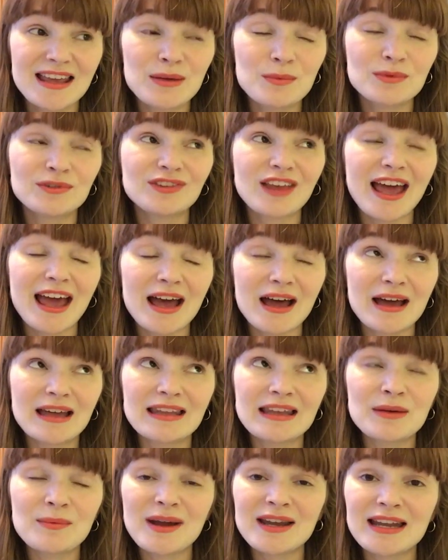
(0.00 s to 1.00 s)
It was,
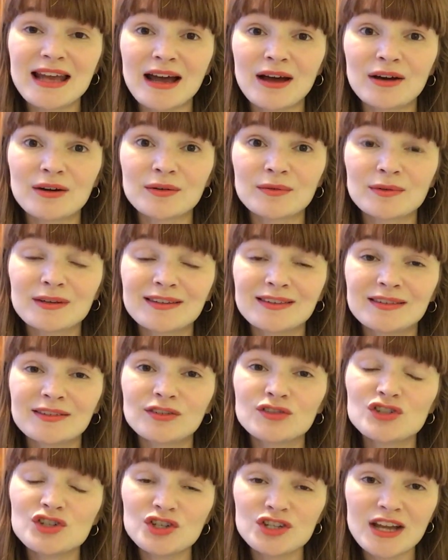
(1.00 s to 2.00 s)
and I went out, because
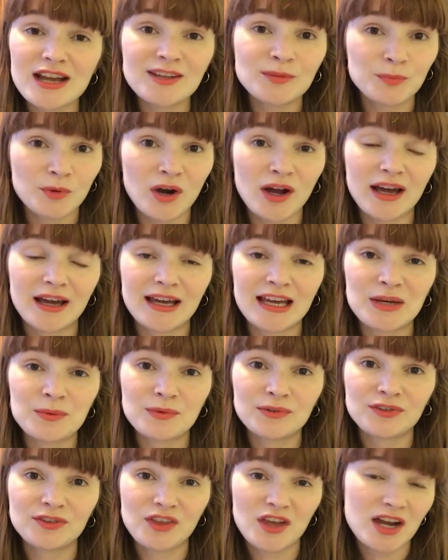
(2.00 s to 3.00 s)
2 days prior it
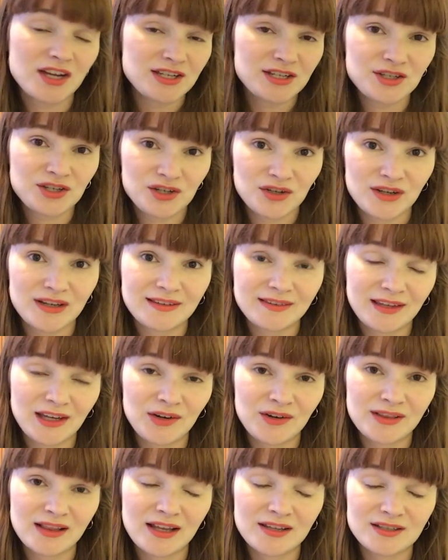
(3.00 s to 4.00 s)
was 30 degrees
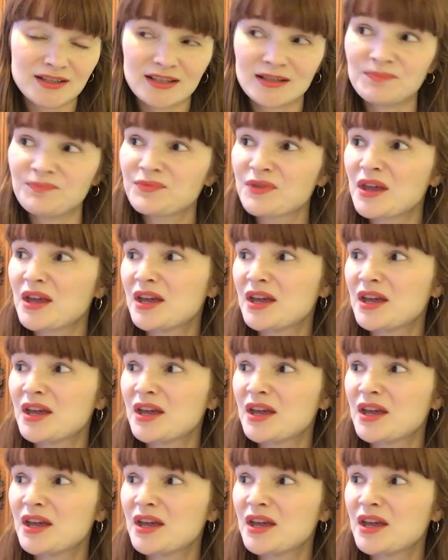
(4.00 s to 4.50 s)
here in London,